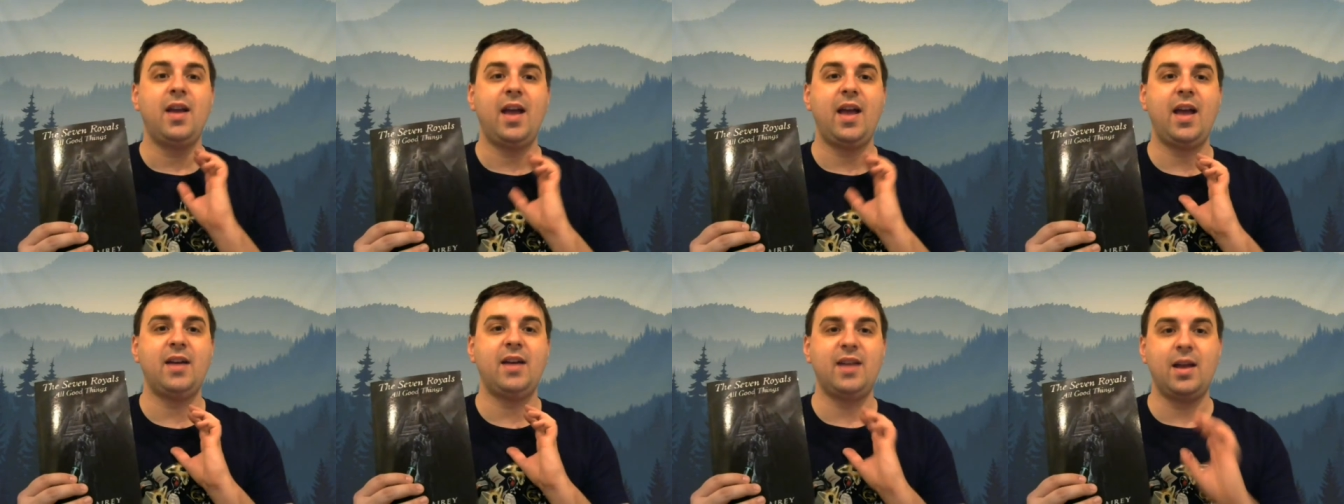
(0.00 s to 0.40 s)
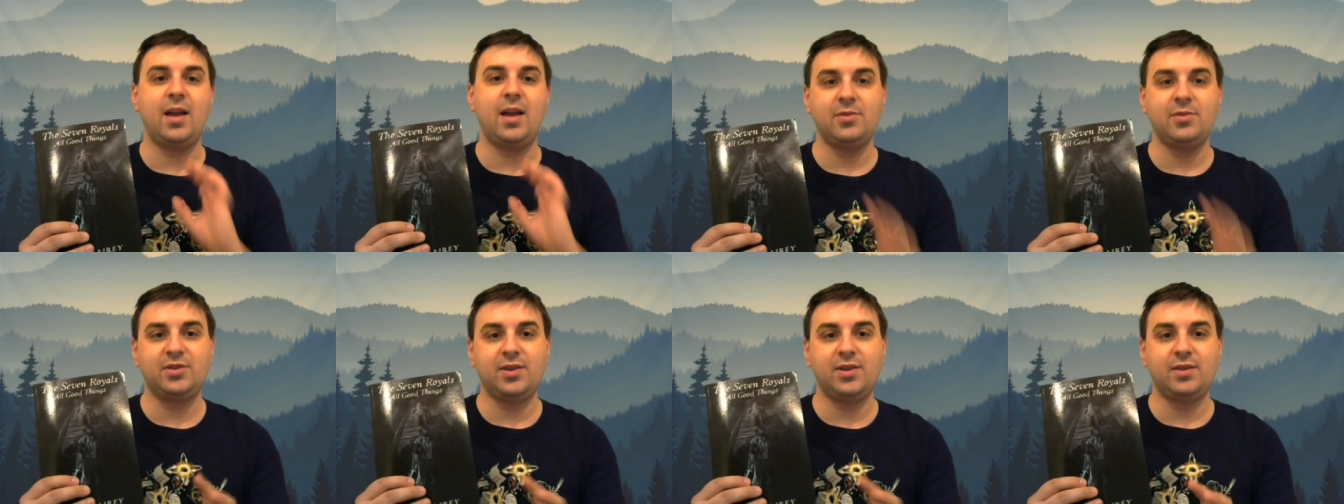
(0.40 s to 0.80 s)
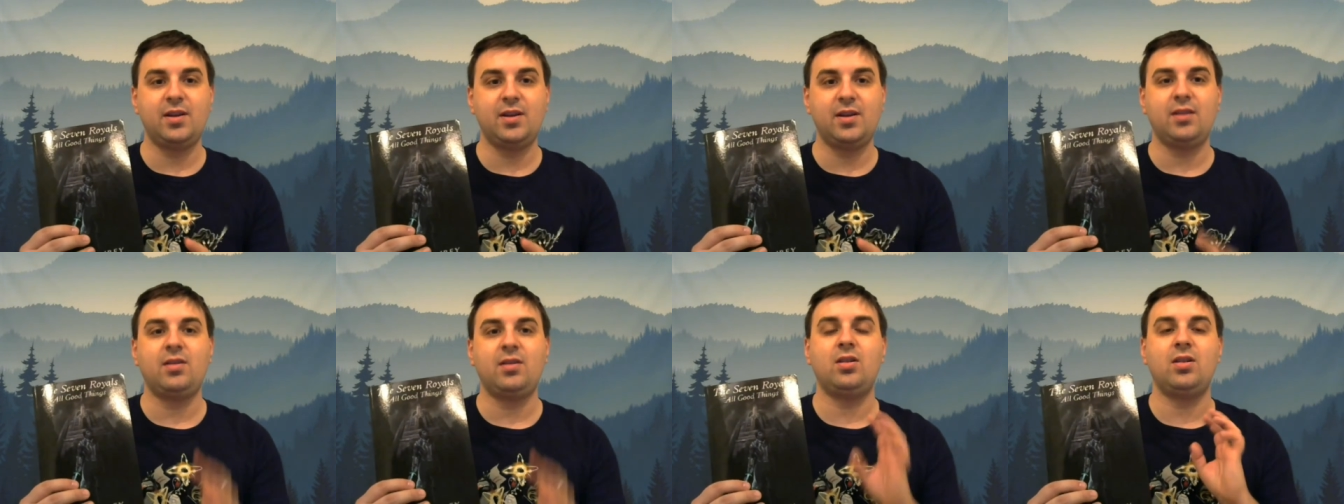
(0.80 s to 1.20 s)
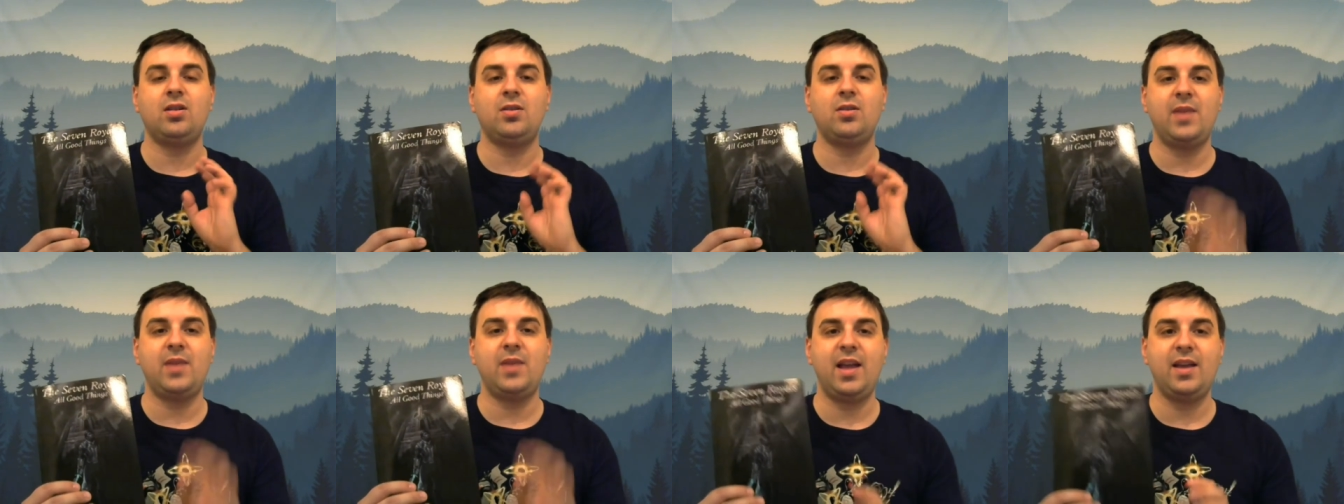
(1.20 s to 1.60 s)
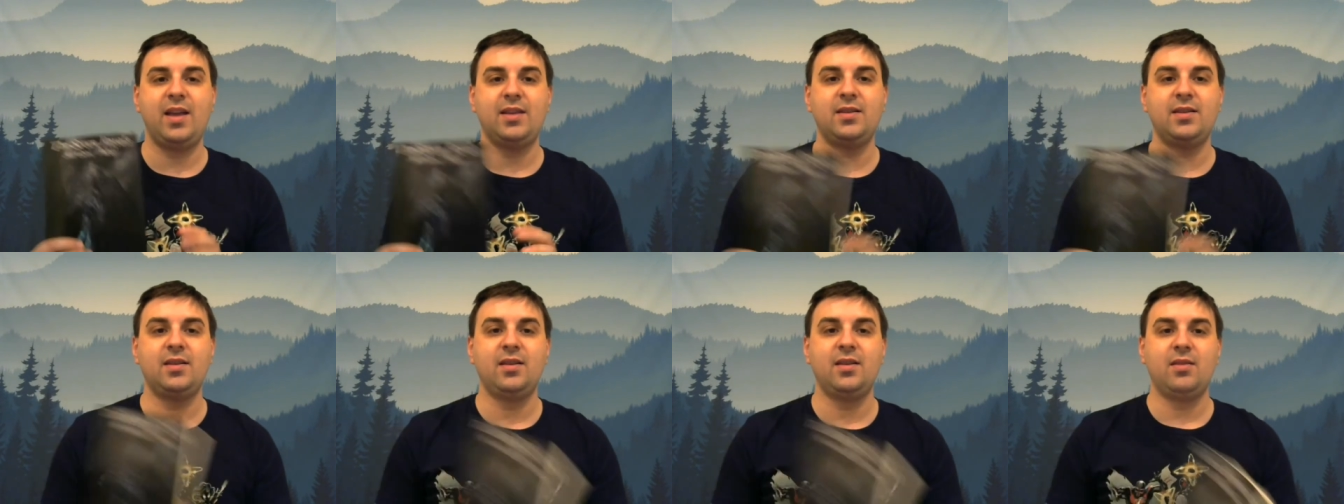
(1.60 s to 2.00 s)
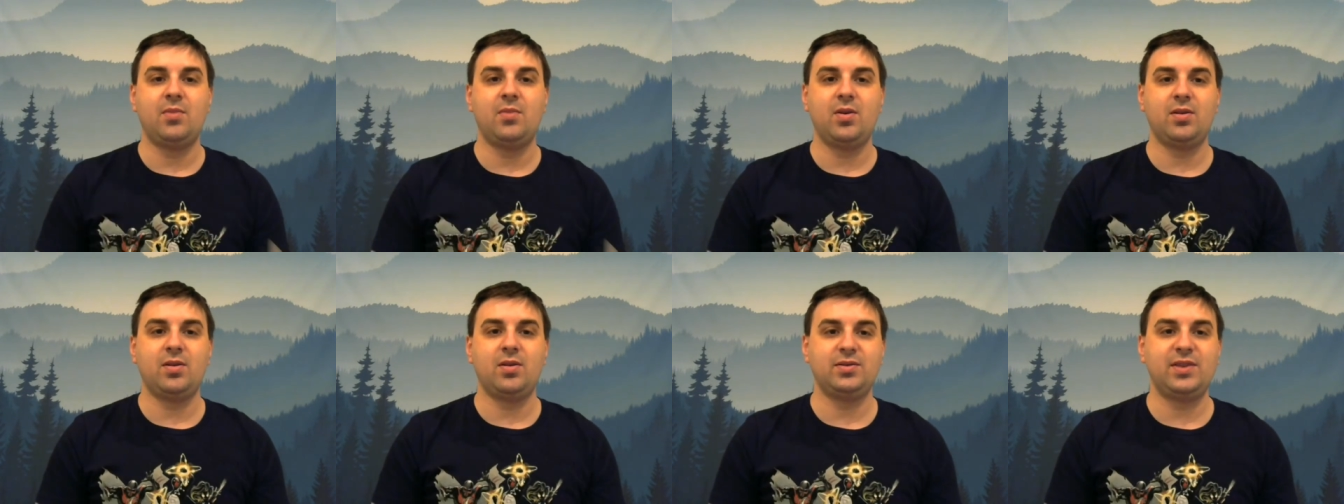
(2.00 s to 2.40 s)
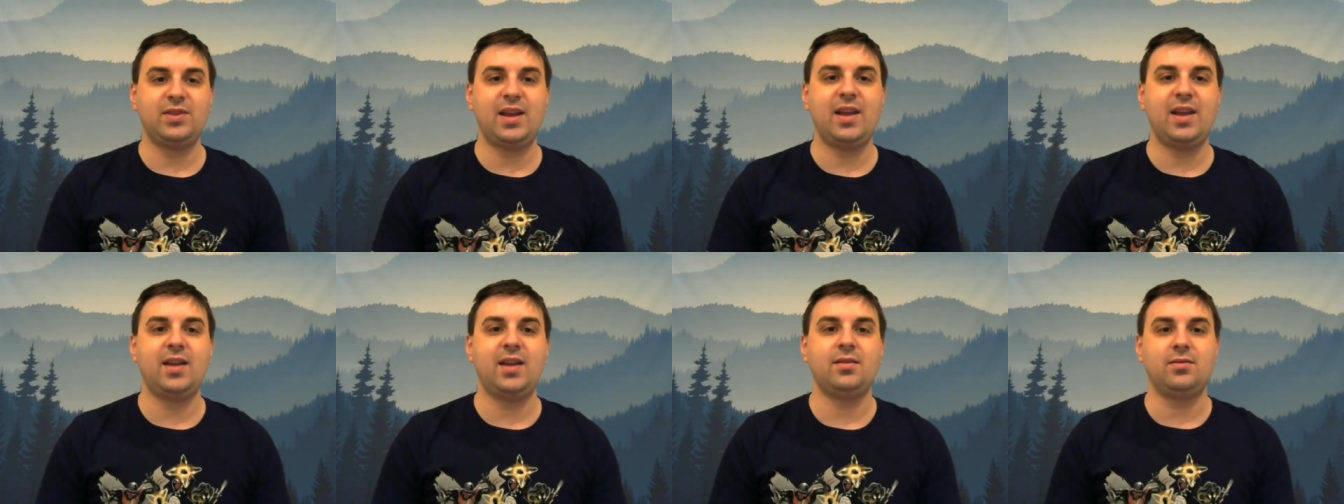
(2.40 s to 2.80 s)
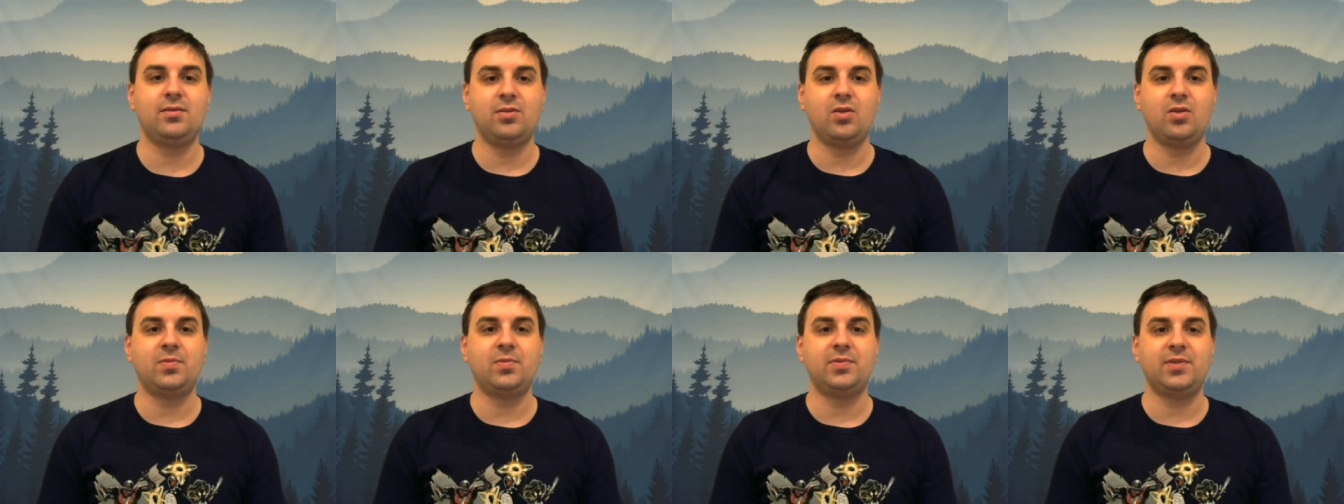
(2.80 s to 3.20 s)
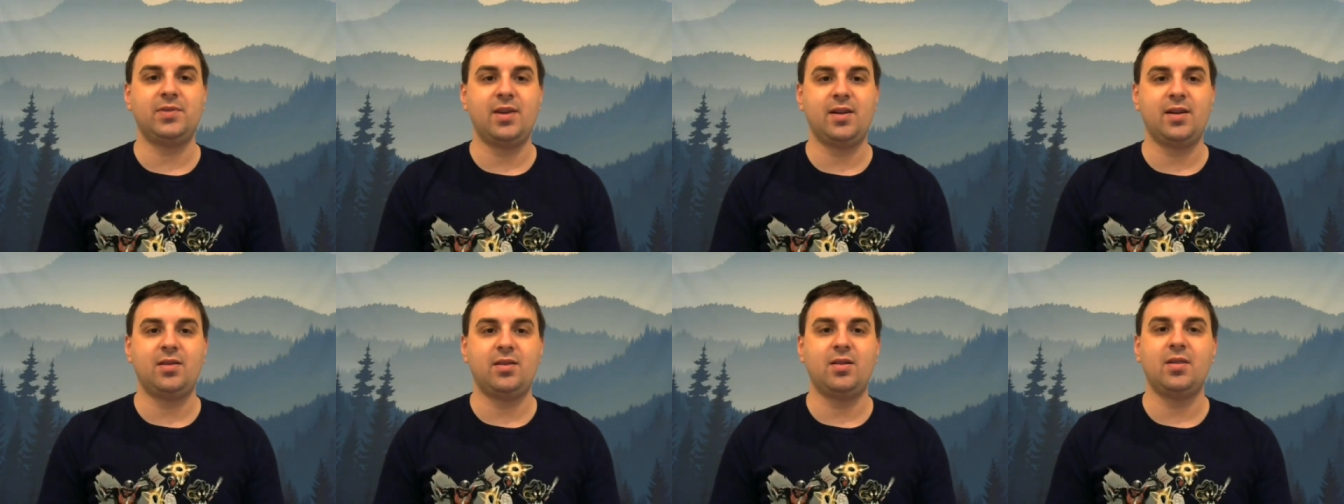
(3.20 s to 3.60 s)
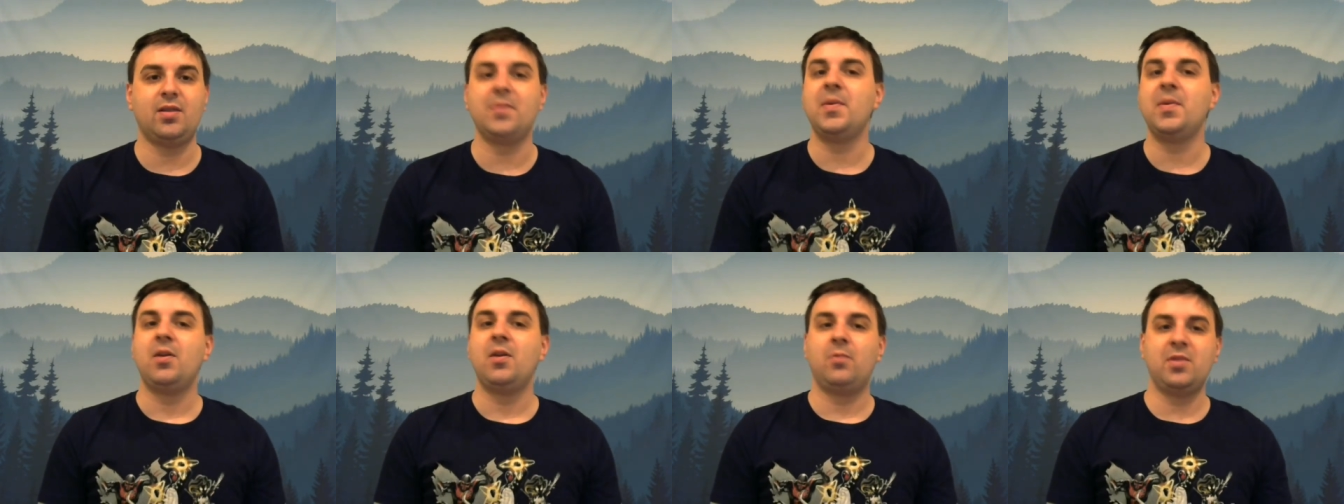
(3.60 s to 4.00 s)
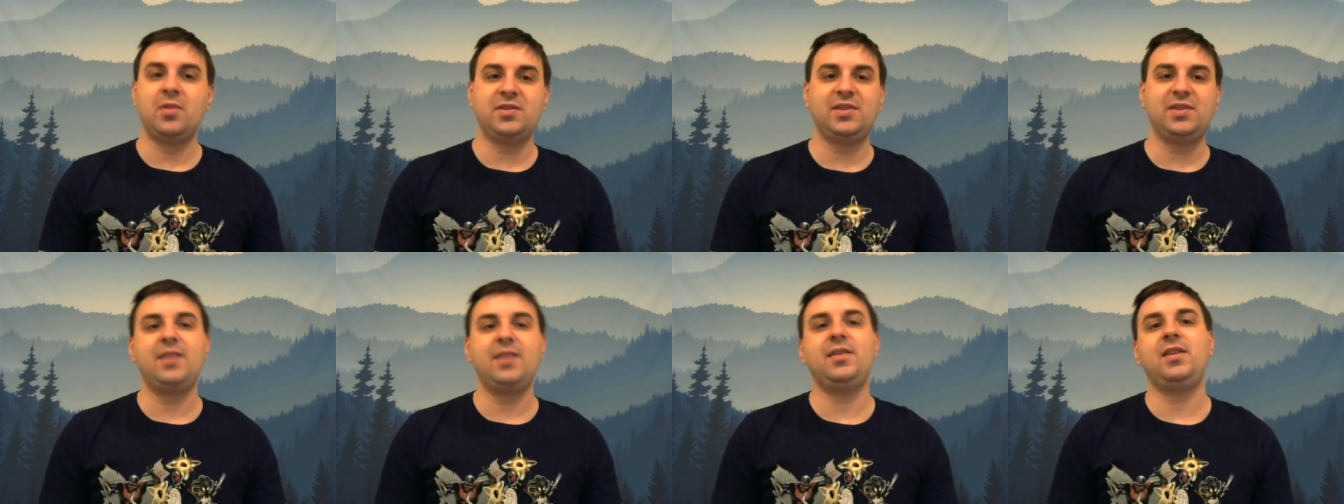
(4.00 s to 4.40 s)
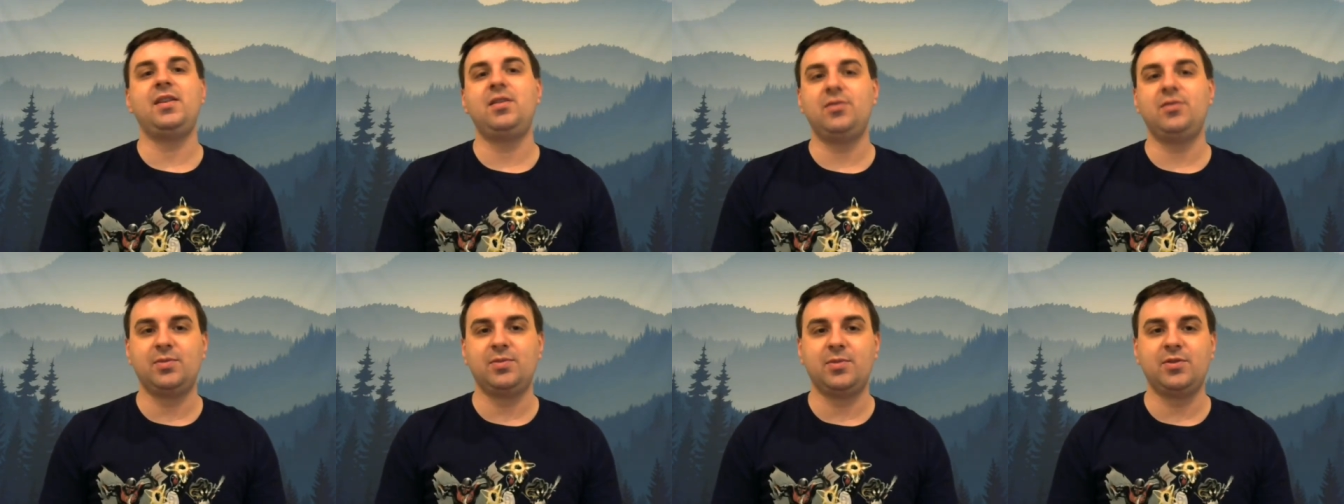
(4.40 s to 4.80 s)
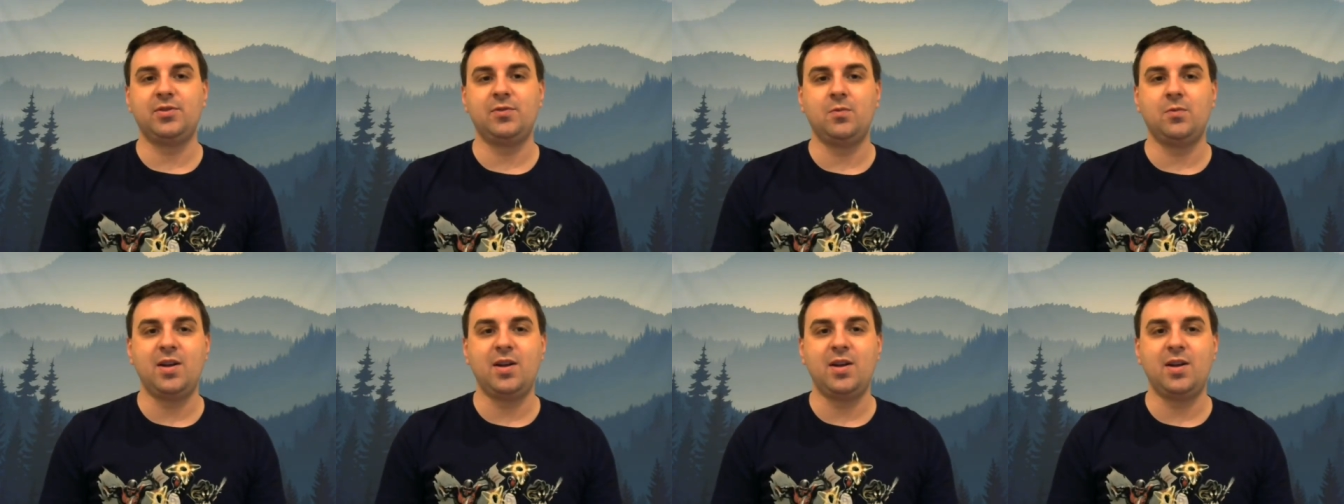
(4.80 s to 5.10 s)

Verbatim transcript: at Amazon dot com and Barnes and Noble dot com. Once again, thank you so much for